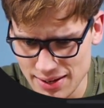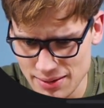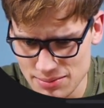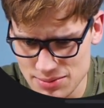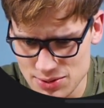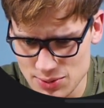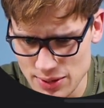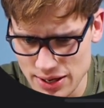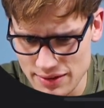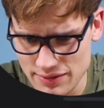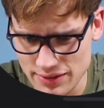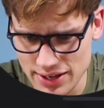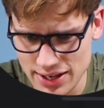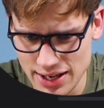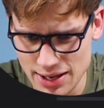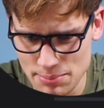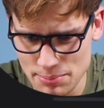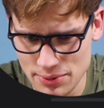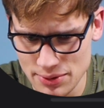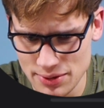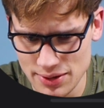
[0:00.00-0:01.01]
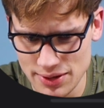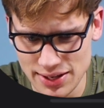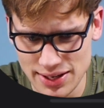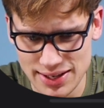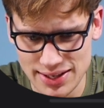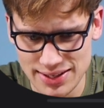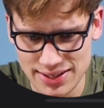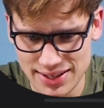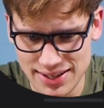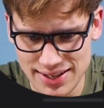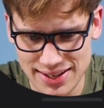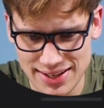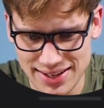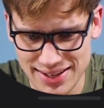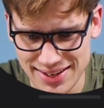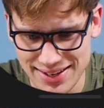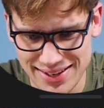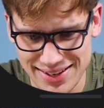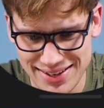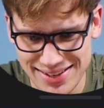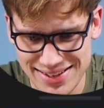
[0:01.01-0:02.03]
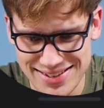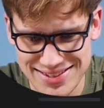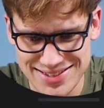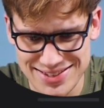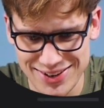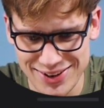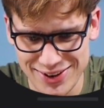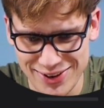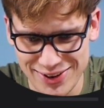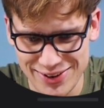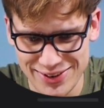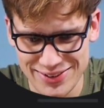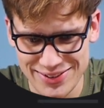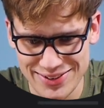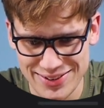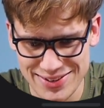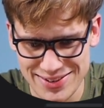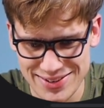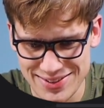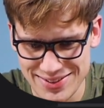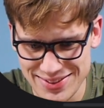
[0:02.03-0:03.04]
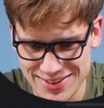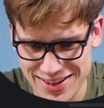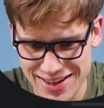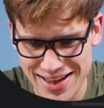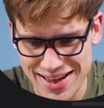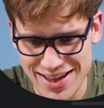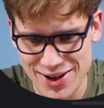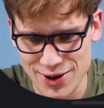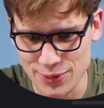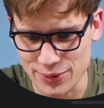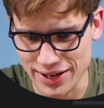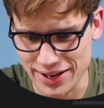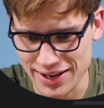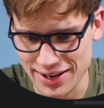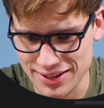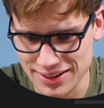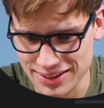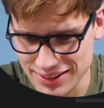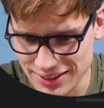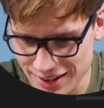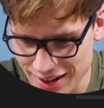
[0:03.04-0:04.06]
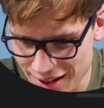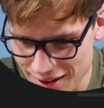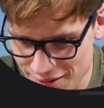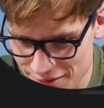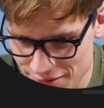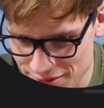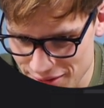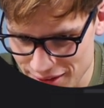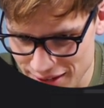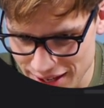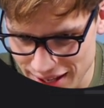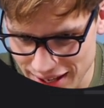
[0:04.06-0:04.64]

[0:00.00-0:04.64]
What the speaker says: So we have a cup, and it's on. Okay, I love.